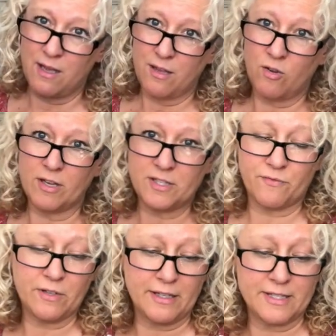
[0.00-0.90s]
you guys have
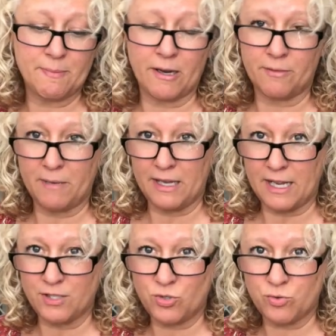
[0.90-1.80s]
really inspired me and
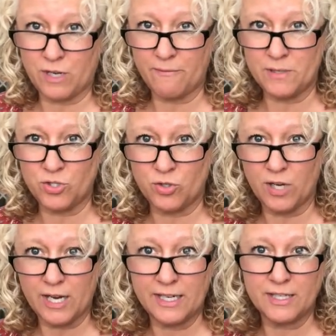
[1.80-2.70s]
I I've been
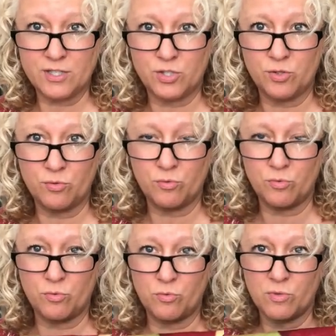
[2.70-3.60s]
trying
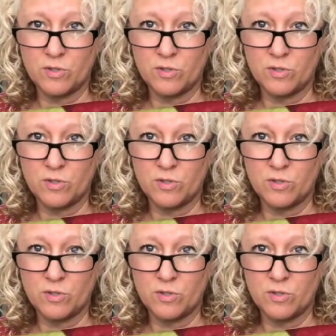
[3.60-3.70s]
to